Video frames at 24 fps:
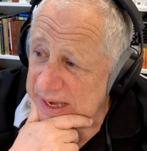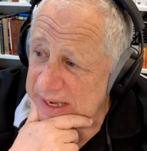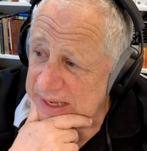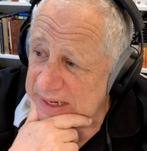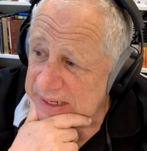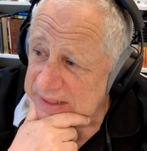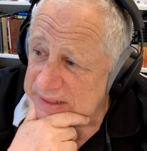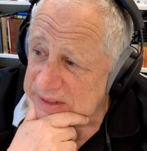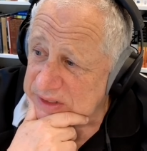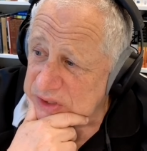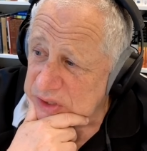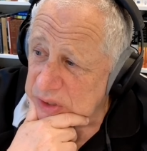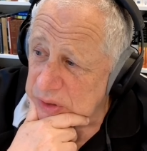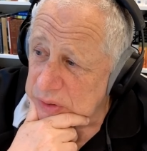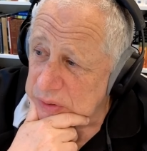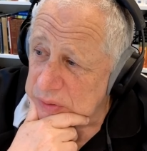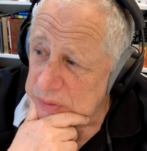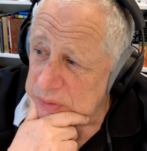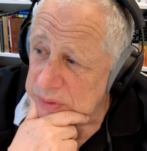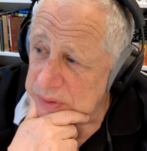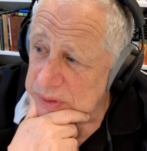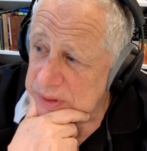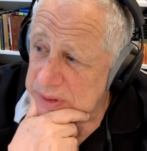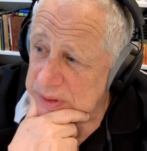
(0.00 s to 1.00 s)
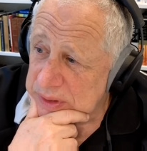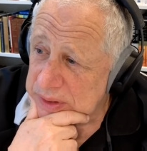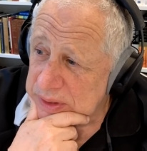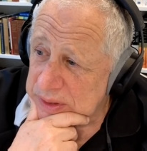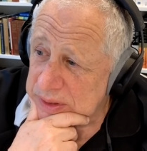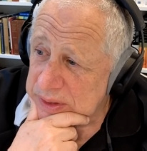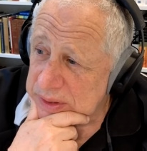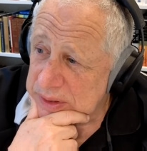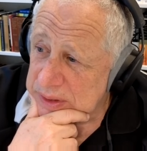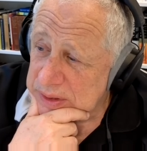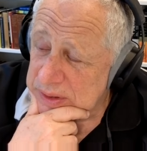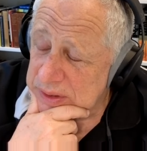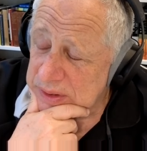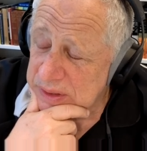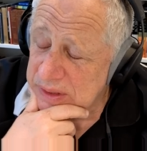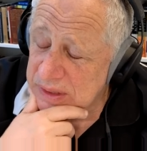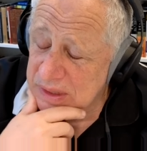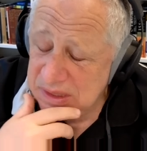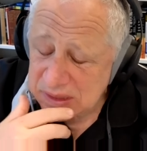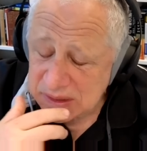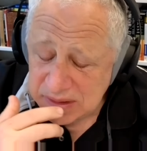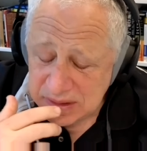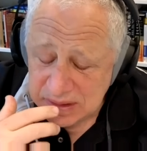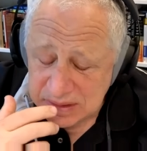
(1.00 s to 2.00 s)
so
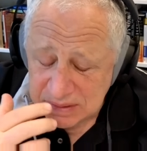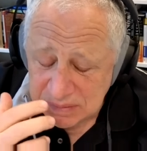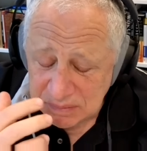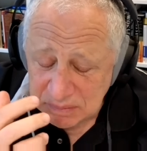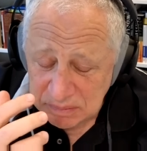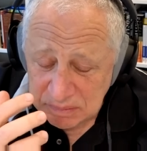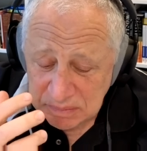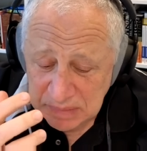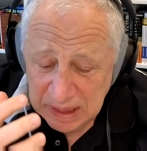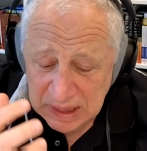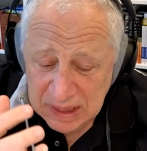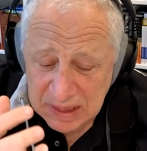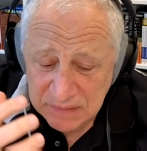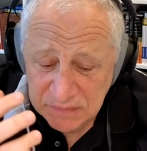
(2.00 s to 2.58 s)
many